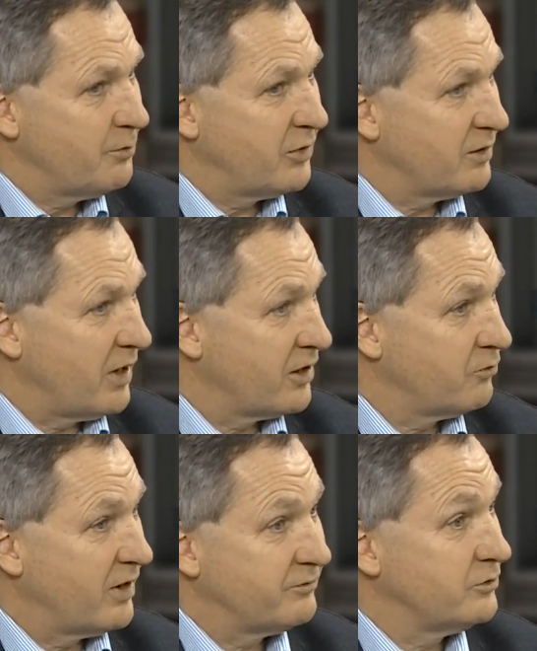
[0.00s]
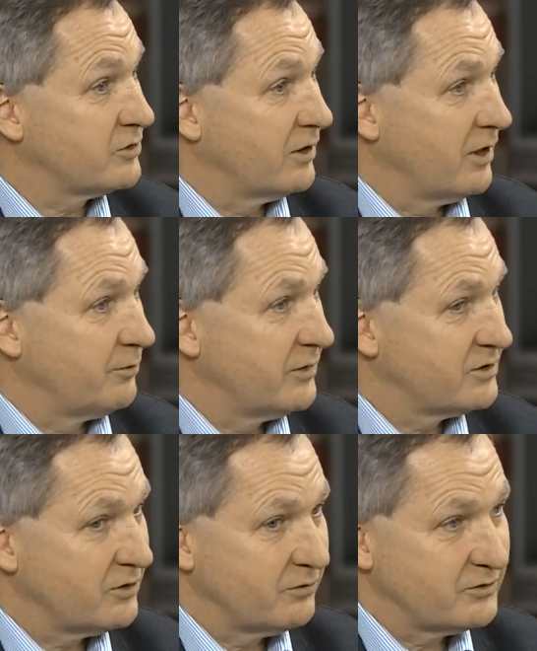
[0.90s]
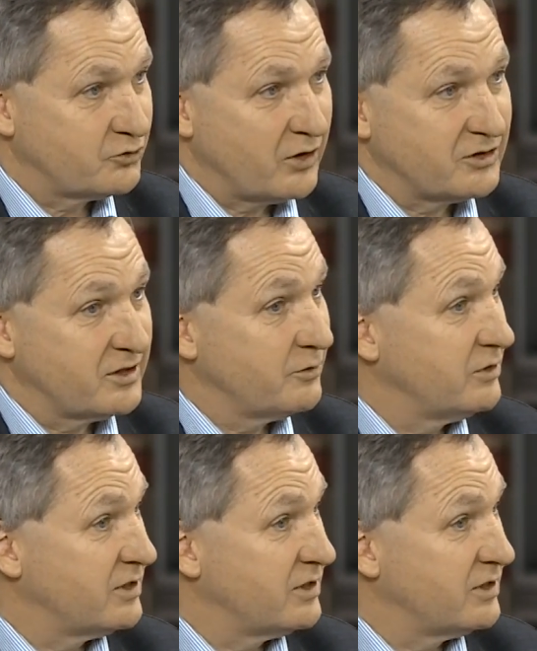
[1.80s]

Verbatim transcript: But our revenue's gone up. So strangely,